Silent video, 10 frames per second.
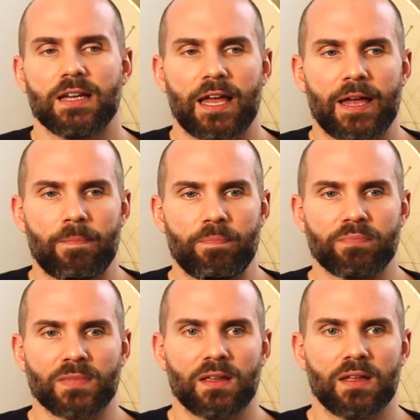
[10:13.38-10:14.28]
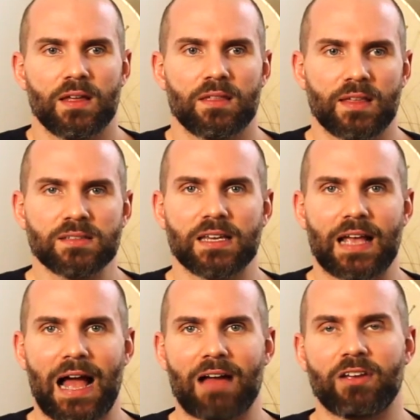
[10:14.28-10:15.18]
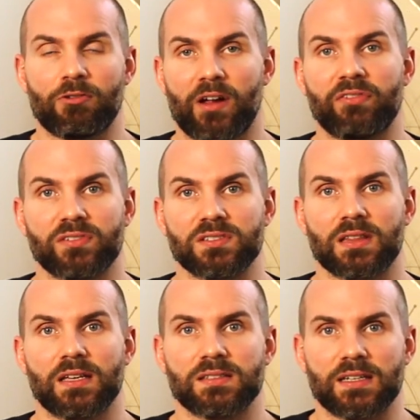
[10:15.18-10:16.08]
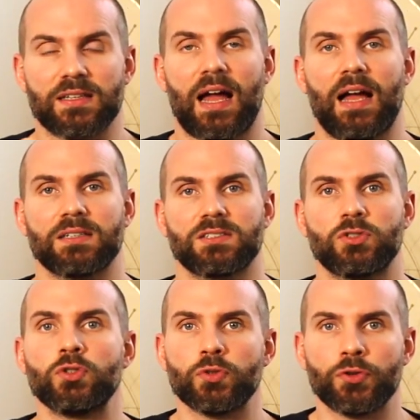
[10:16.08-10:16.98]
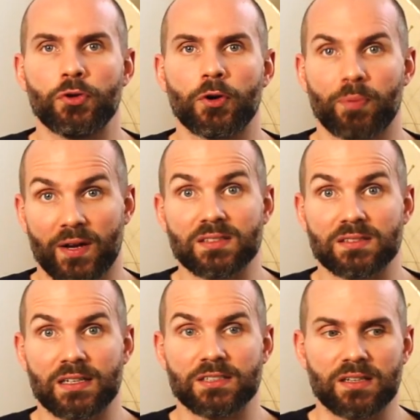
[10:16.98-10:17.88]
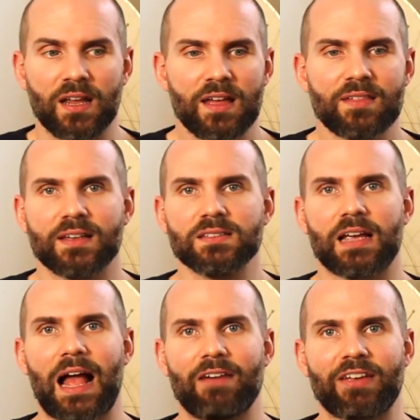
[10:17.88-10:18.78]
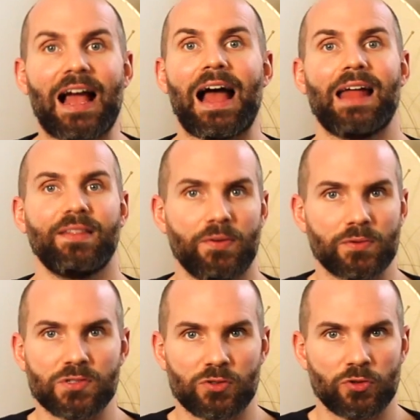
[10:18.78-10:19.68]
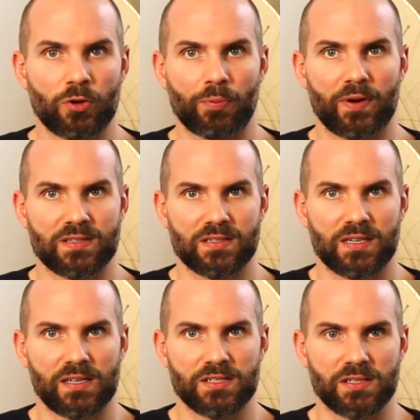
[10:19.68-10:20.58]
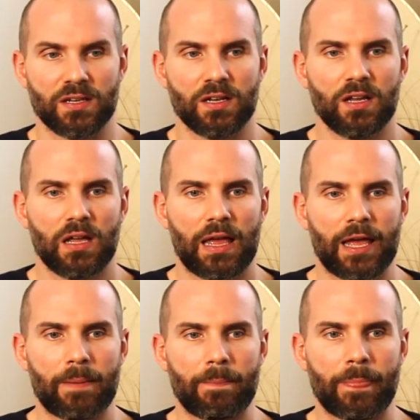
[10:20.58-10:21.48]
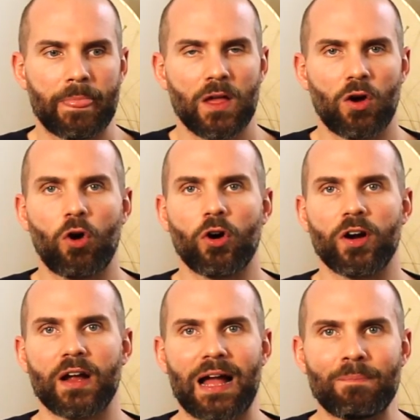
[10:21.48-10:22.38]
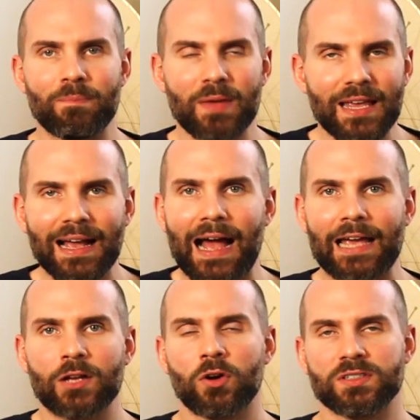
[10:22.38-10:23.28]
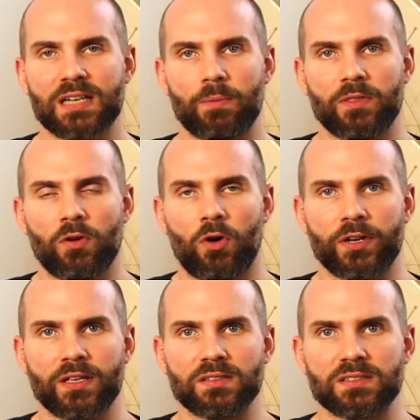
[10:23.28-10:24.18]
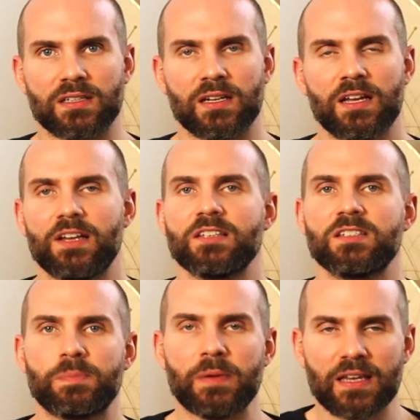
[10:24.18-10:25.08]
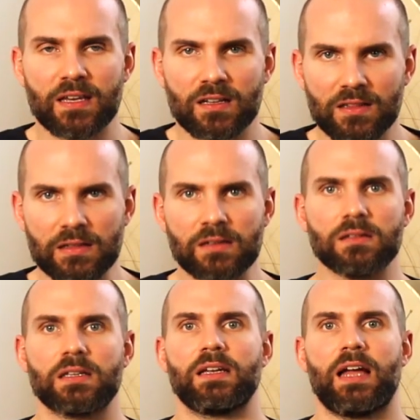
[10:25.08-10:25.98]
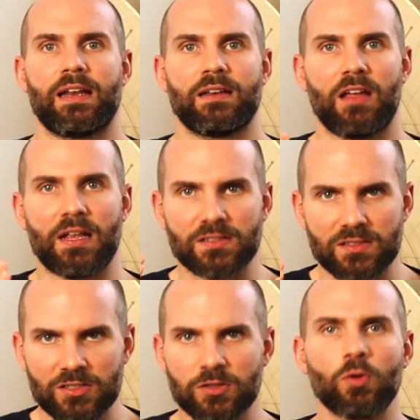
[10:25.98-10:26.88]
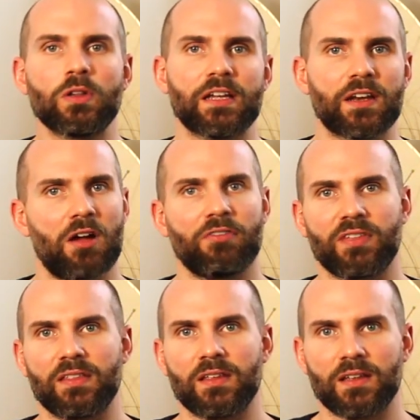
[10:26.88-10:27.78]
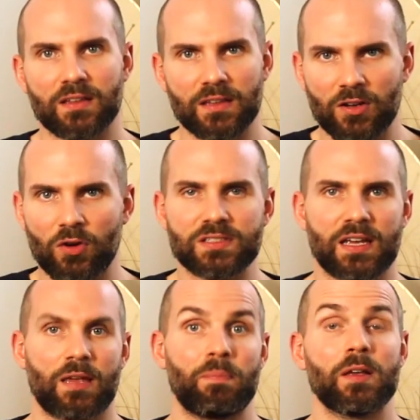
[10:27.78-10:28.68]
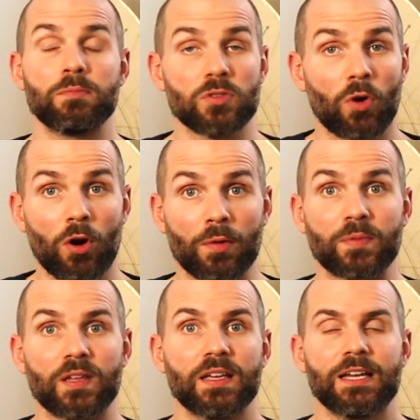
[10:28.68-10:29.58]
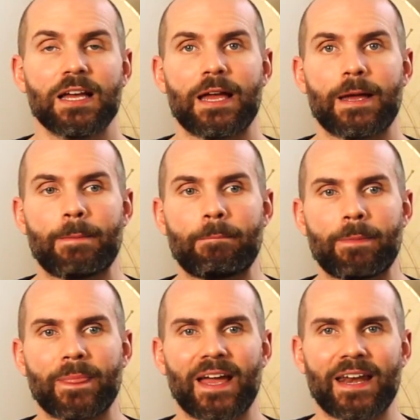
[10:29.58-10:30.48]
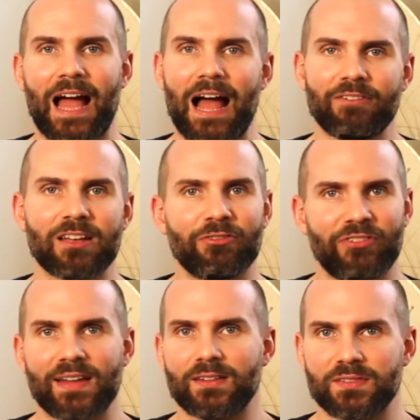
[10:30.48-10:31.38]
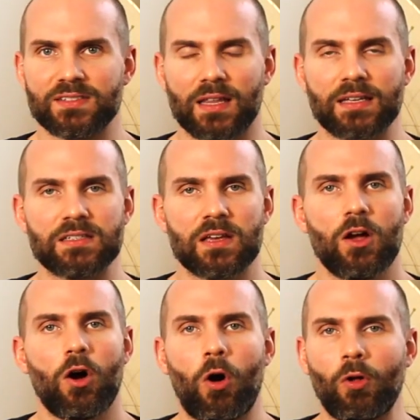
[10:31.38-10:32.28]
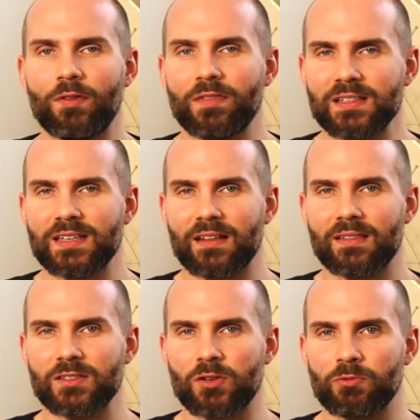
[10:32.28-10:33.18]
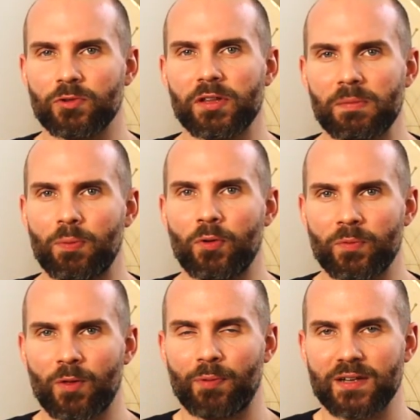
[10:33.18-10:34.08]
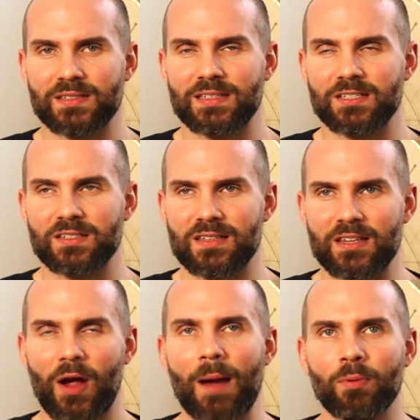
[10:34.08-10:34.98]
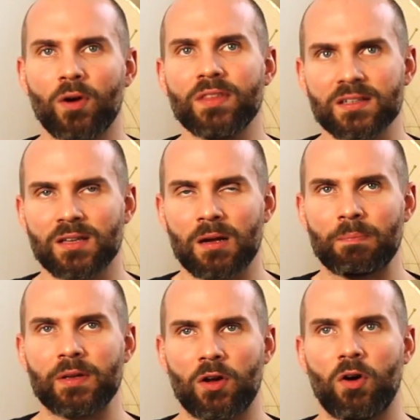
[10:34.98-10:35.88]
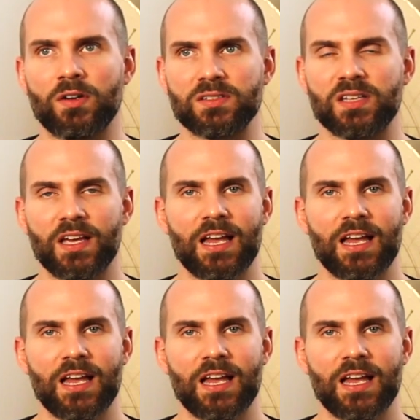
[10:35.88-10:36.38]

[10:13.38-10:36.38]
things like having a reference list attached to your presentation, things like having handouts to your presentation, or making eye contact with the audience and speaking clearly and slowly enough that the content can be absorbed, and having effective slides. All of these kind of things are really important with presentations. Now, I brought this up because